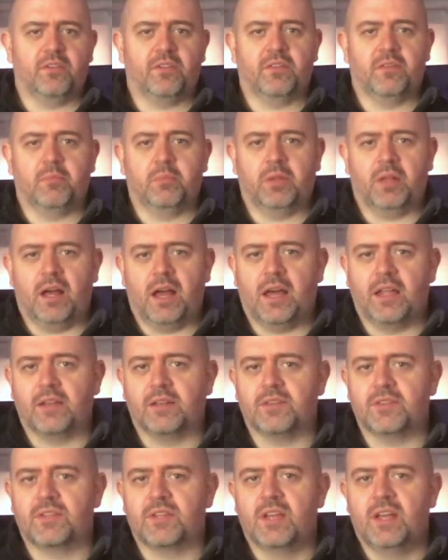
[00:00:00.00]
the
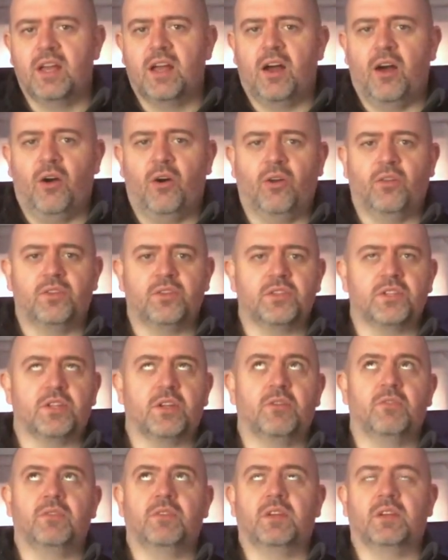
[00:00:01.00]
planets, all that's
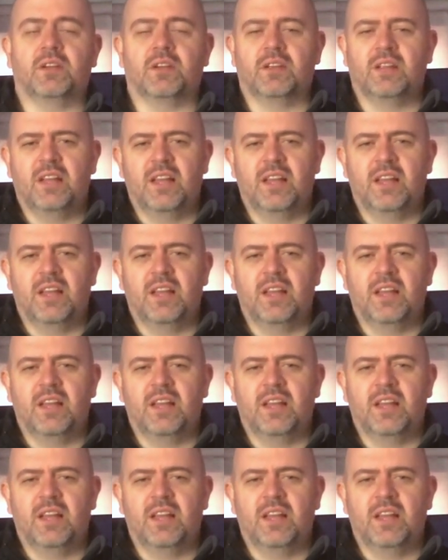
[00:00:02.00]
out there,